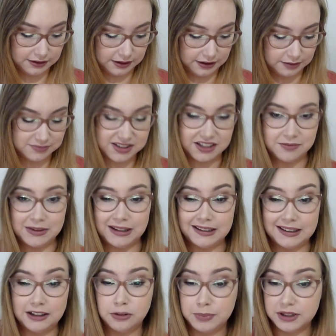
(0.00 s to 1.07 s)
to give me a
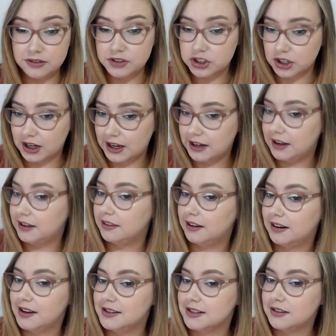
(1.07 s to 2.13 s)
little bit of shine, and then
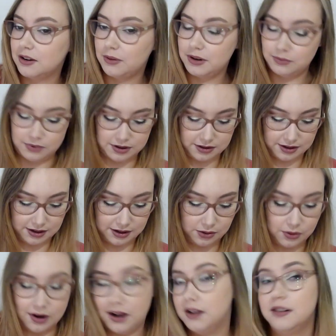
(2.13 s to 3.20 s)
I did go in with a
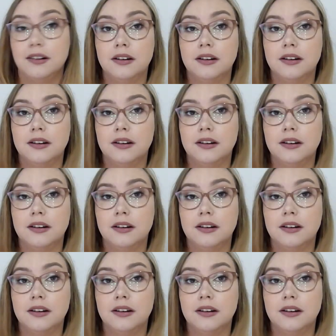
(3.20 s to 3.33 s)
quite